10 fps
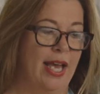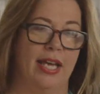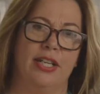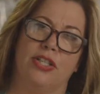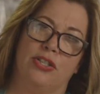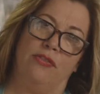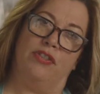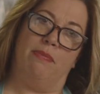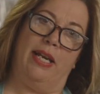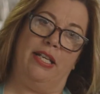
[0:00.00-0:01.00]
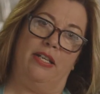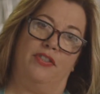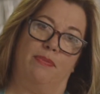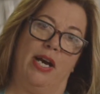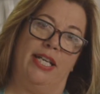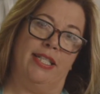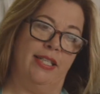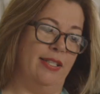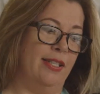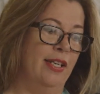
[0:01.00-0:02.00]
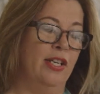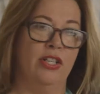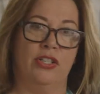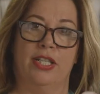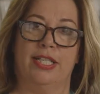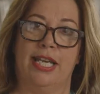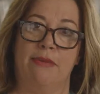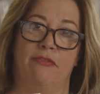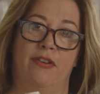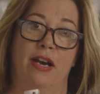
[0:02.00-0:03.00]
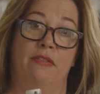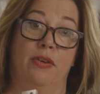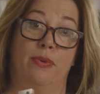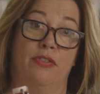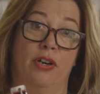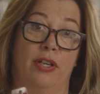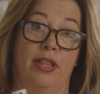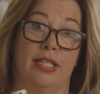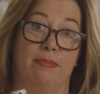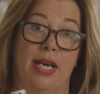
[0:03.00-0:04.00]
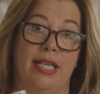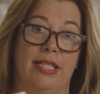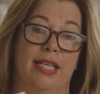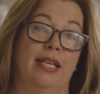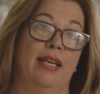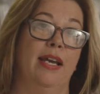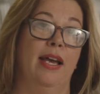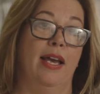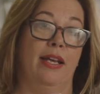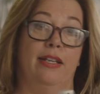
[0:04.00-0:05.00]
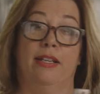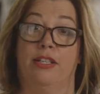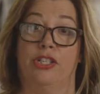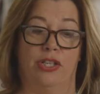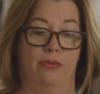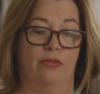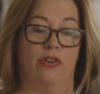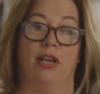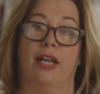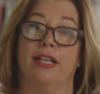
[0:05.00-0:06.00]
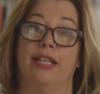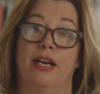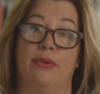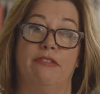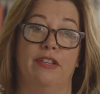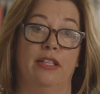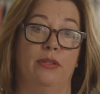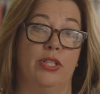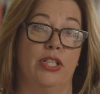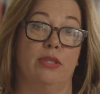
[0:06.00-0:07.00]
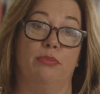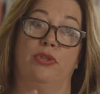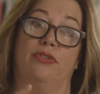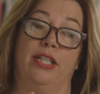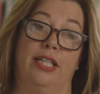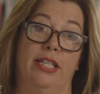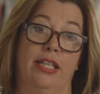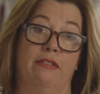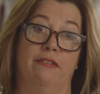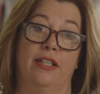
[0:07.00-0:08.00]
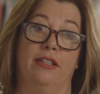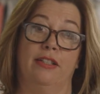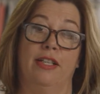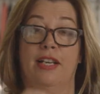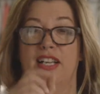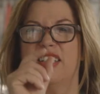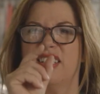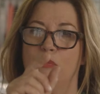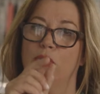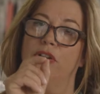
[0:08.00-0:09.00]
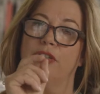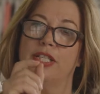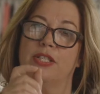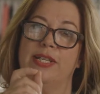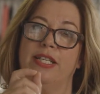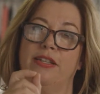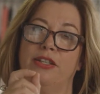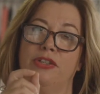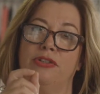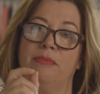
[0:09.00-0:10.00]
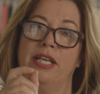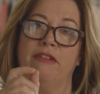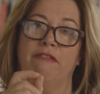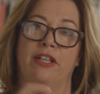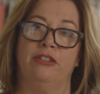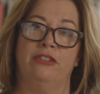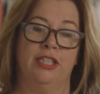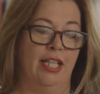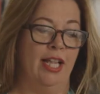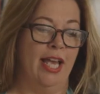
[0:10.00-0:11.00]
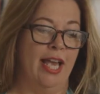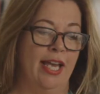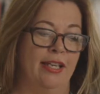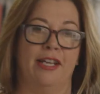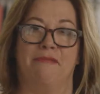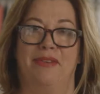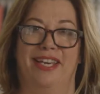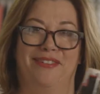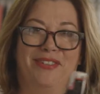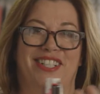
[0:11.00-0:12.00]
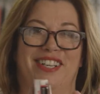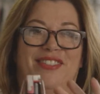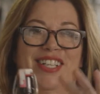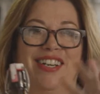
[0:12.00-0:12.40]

and a softer blend of spices. So the same 5 that we've got in the spicy, and in addition we've got Lucknowi fennel, which is a beautiful Indian fennel. It's smaller and sweeter than European fennel. And nutmeg, which gives a